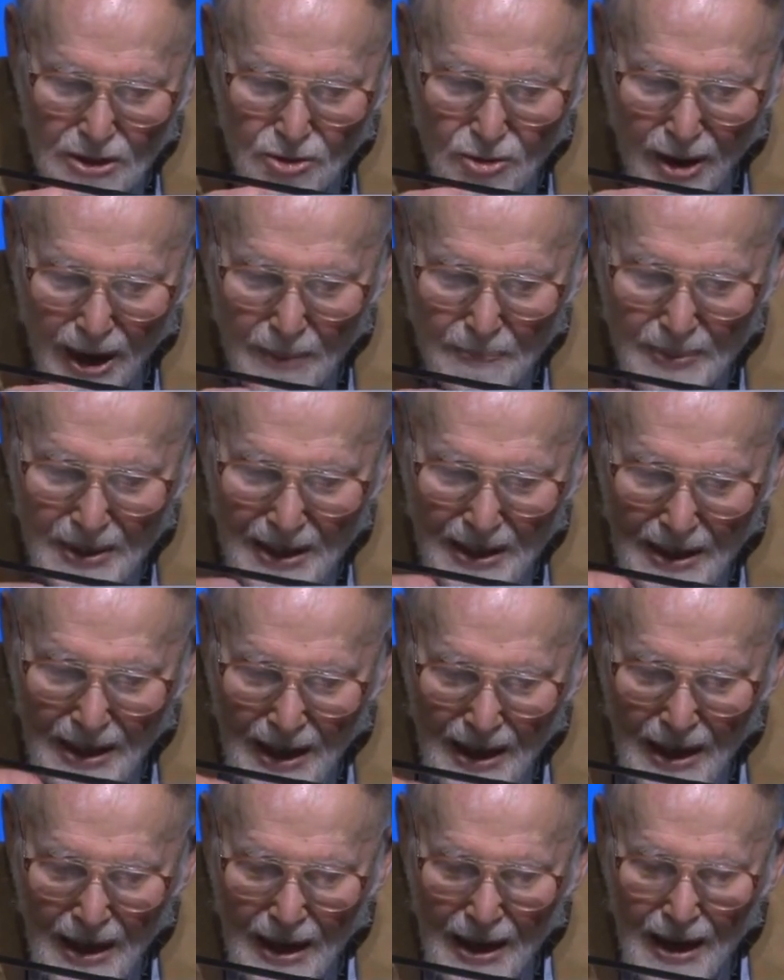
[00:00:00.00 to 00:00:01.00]
trapping.
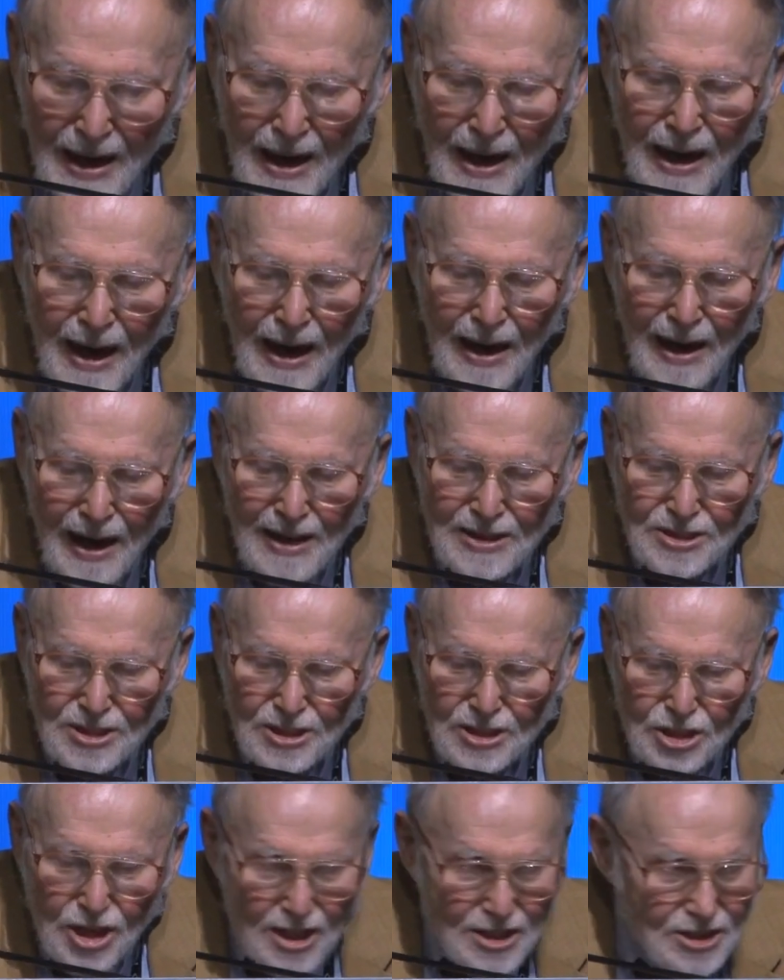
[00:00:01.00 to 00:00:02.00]
I
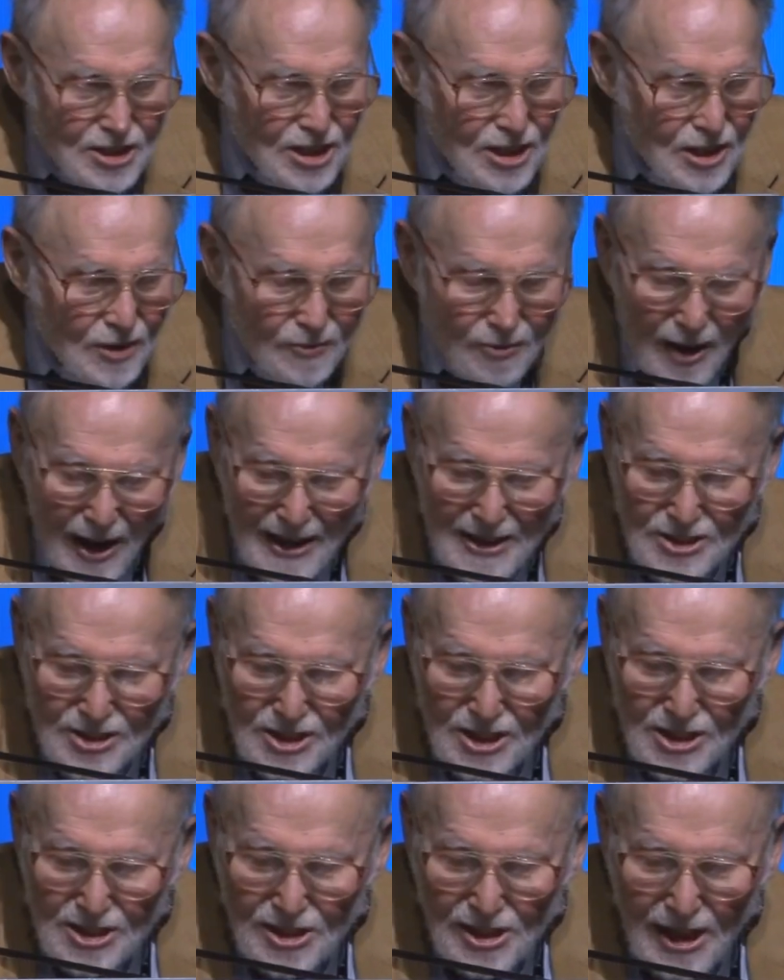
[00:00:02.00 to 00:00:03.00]
suggested
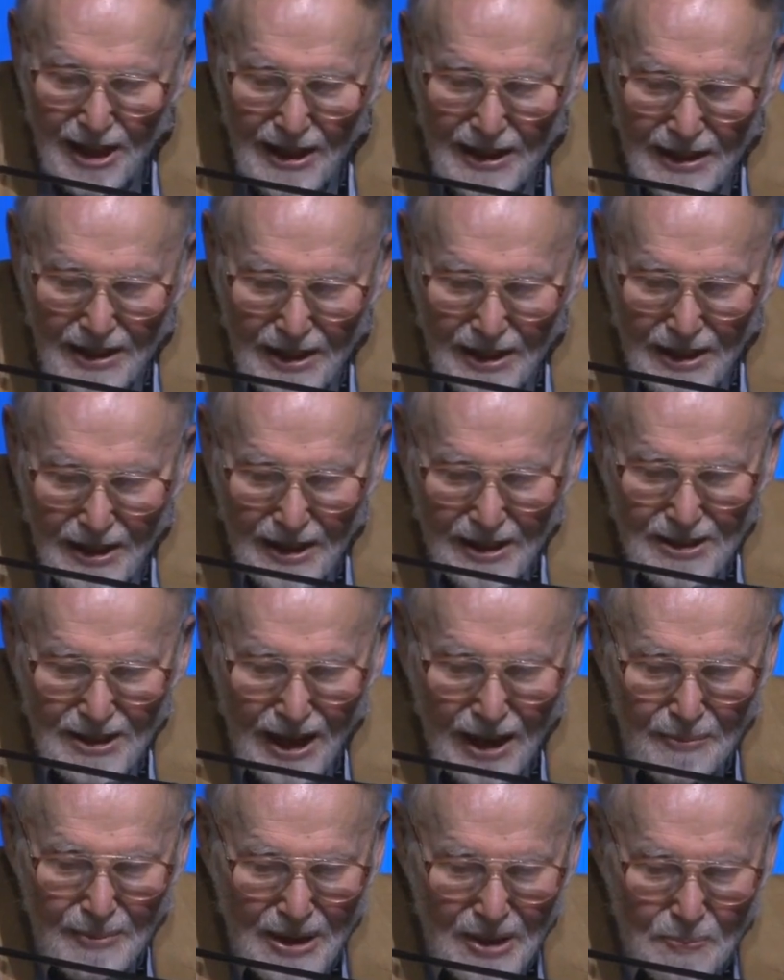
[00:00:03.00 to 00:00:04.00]
devices like
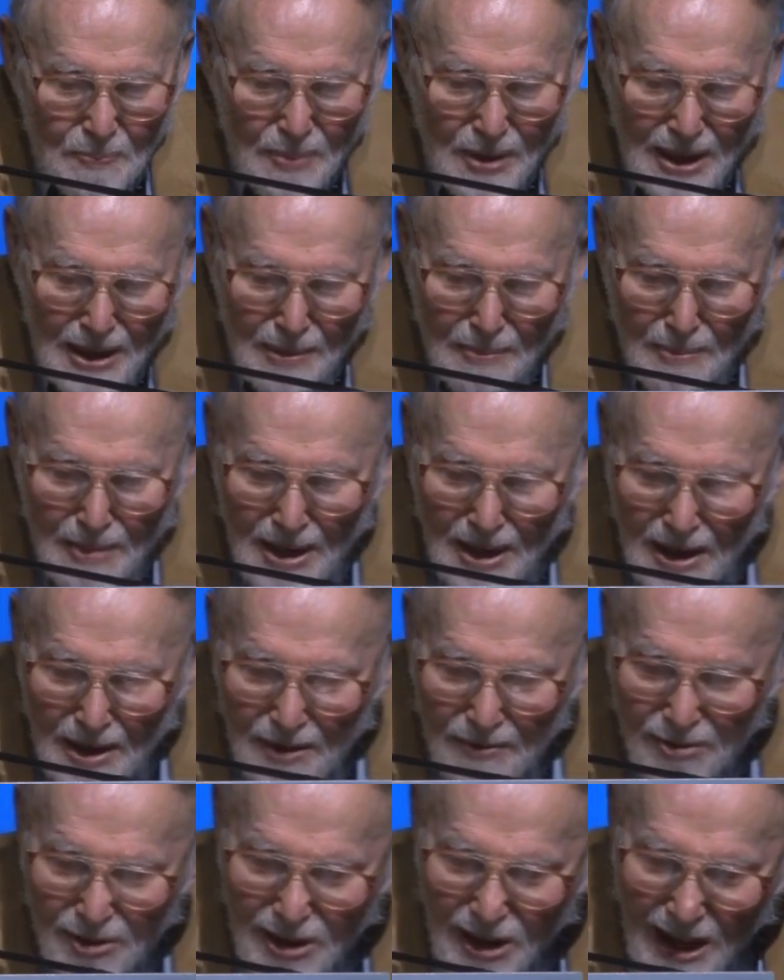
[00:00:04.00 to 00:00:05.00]
atomic beam
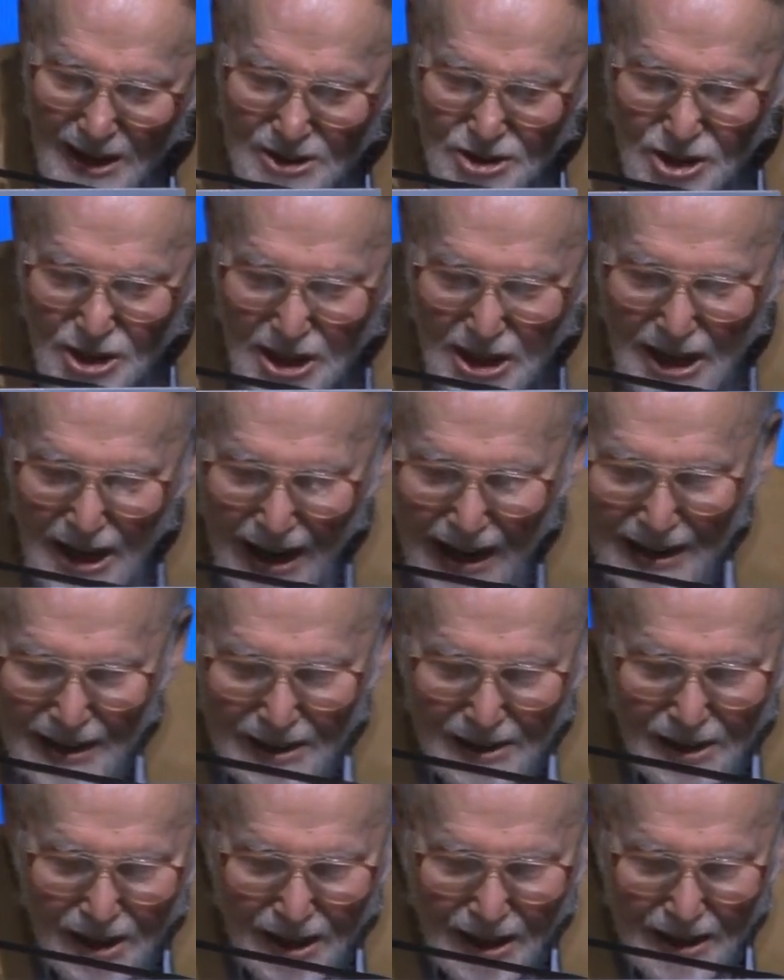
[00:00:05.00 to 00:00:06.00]
velocity
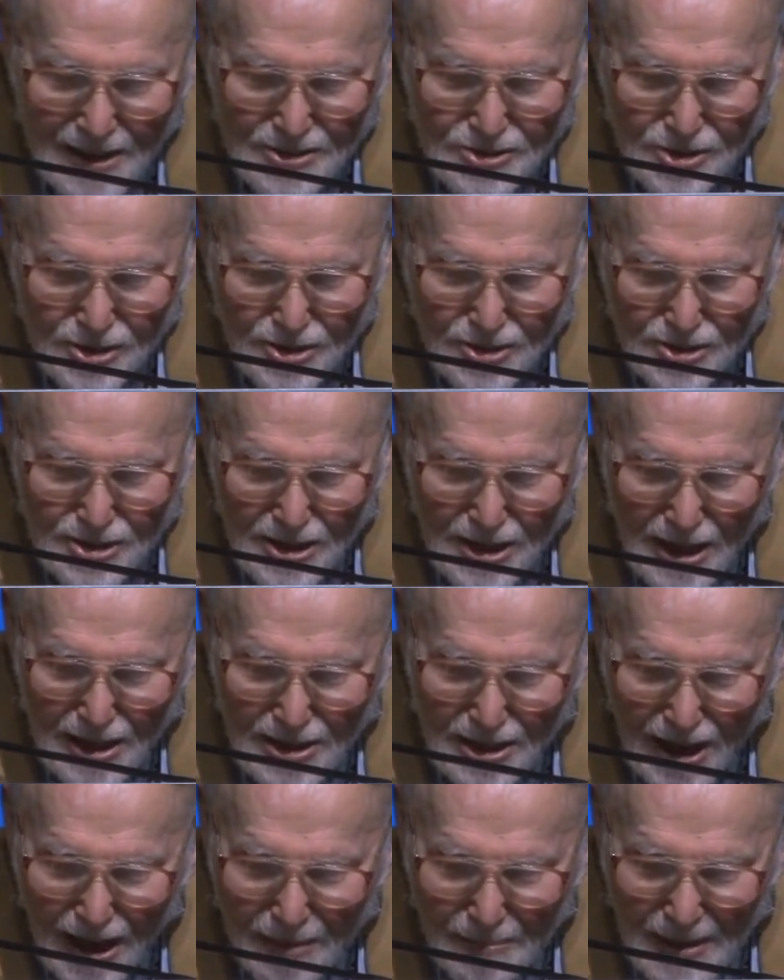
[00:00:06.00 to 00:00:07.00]
analyzers and
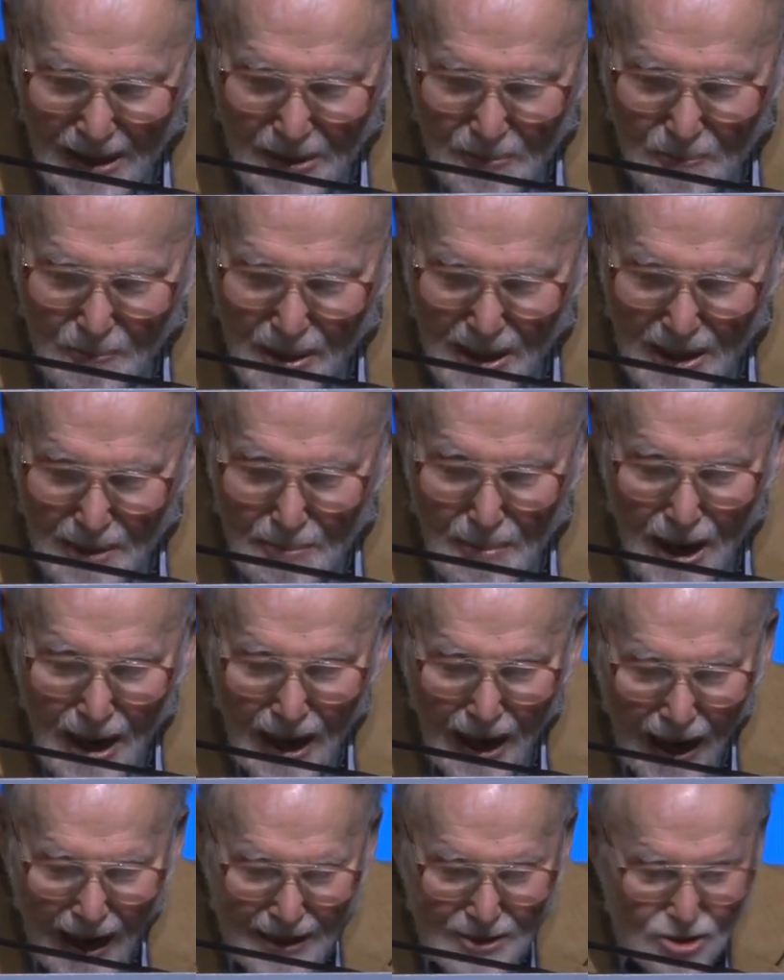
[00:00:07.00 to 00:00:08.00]
atomic
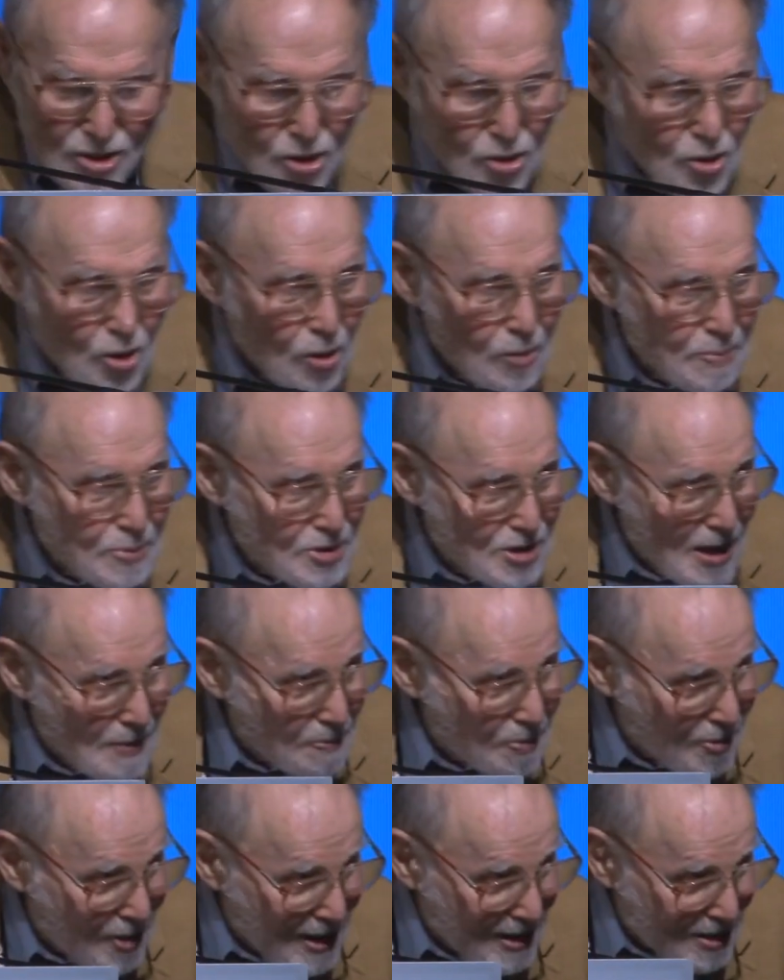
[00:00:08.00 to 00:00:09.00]
beam isotope
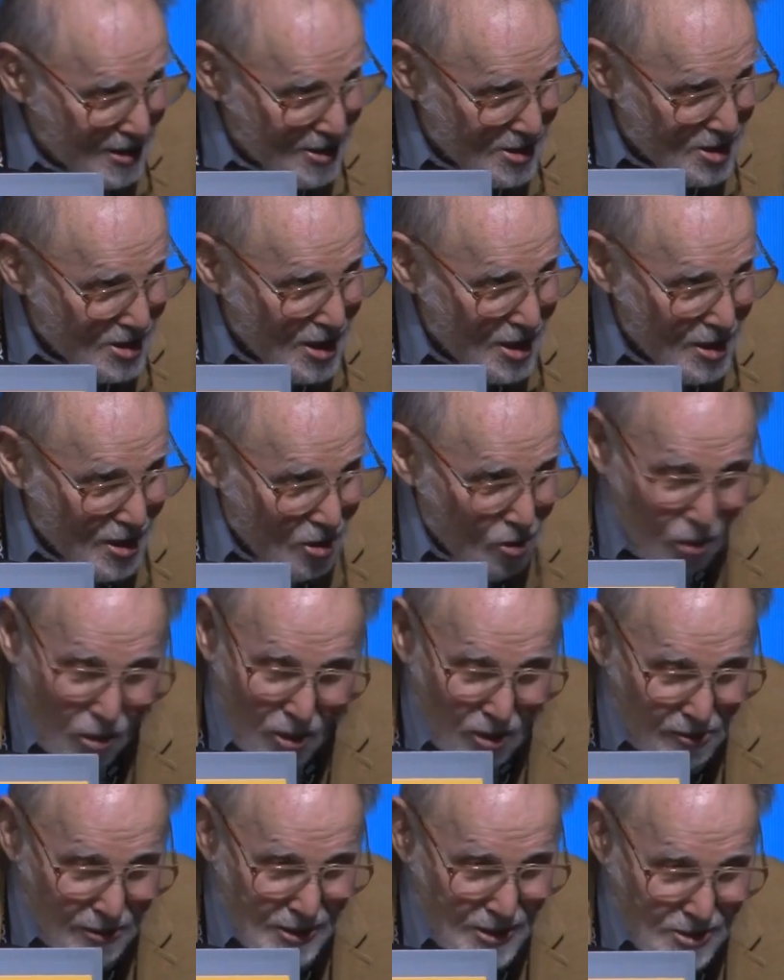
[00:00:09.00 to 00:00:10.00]
separators.
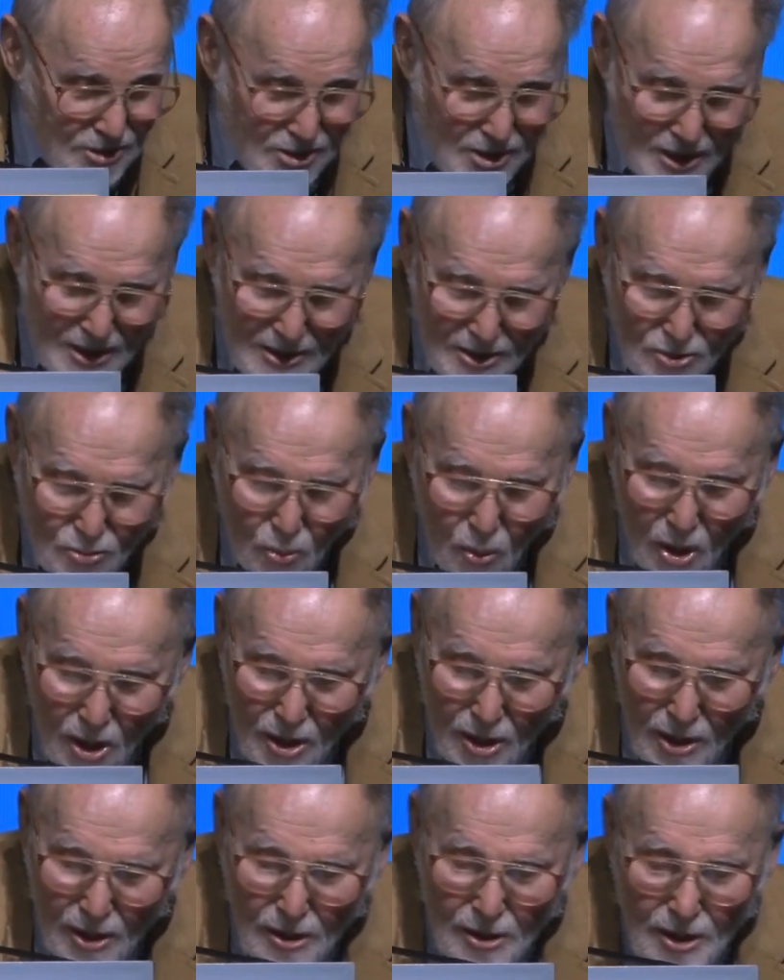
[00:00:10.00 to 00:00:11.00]
All these things
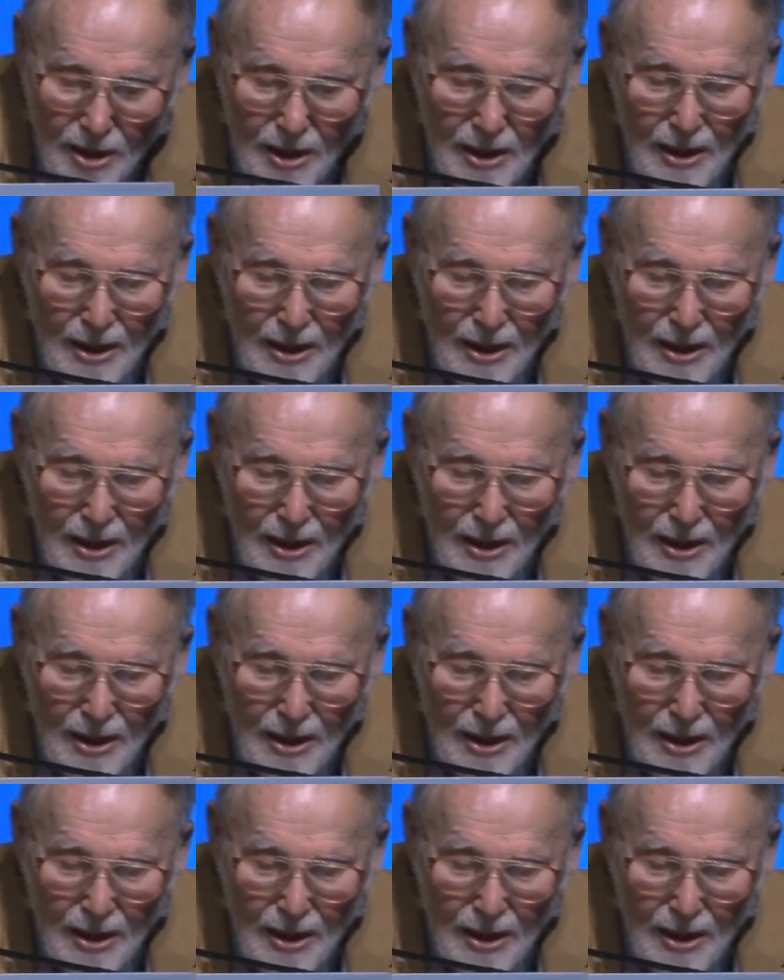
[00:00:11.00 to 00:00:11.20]
work.